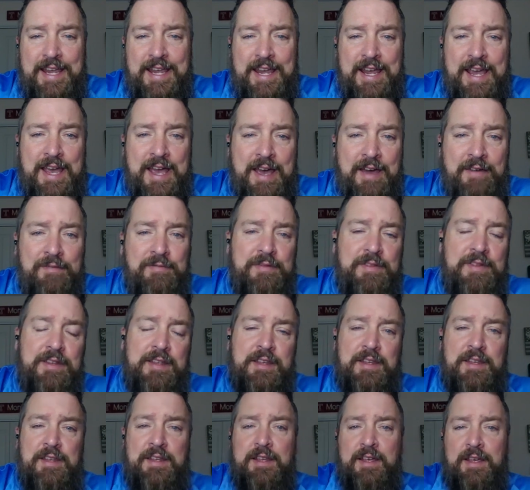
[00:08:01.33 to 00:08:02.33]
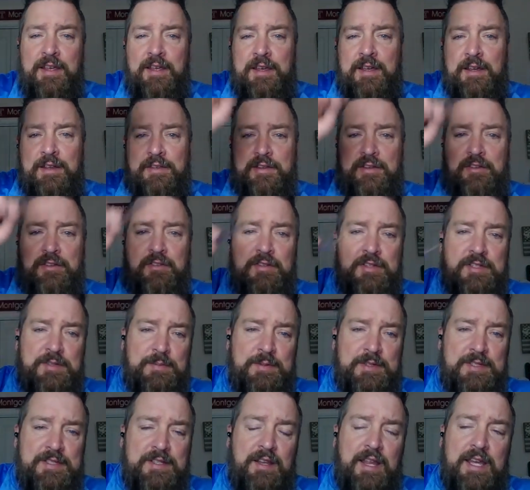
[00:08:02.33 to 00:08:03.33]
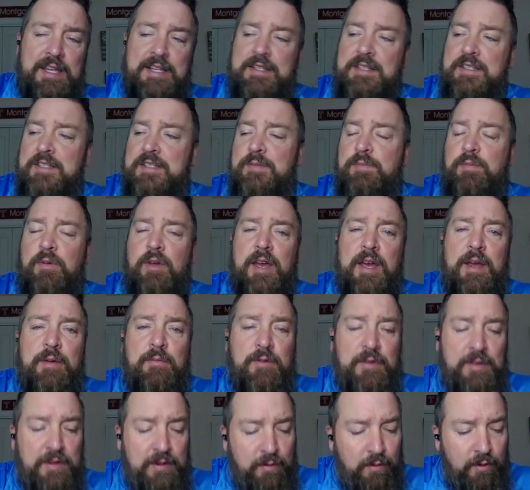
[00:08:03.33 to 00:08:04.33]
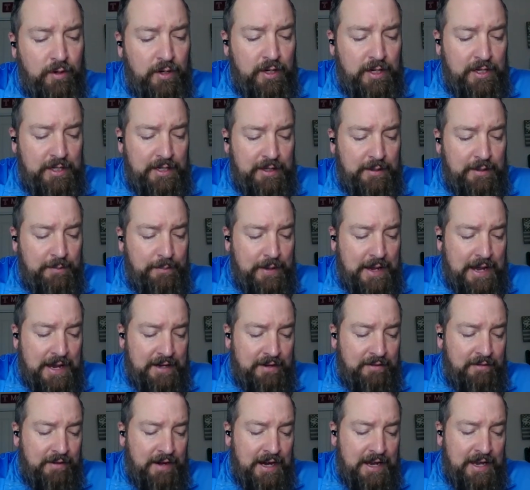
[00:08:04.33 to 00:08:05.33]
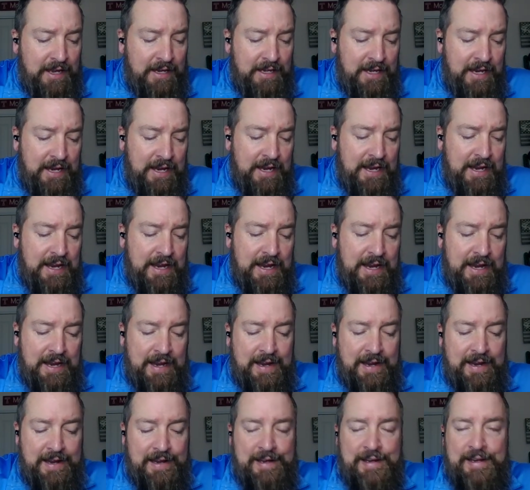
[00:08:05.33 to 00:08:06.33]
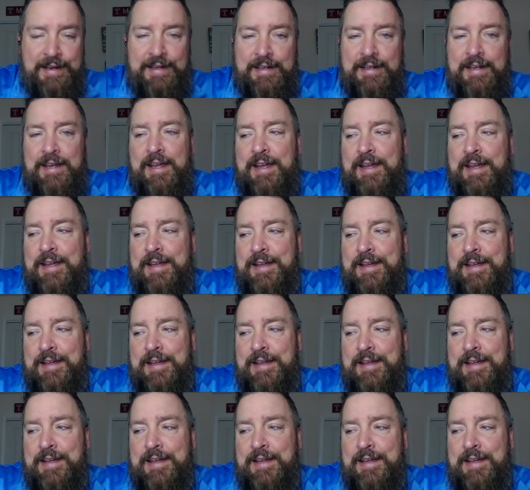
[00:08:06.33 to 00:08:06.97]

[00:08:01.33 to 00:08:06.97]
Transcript: have the Christmas light display with the organ in the background, and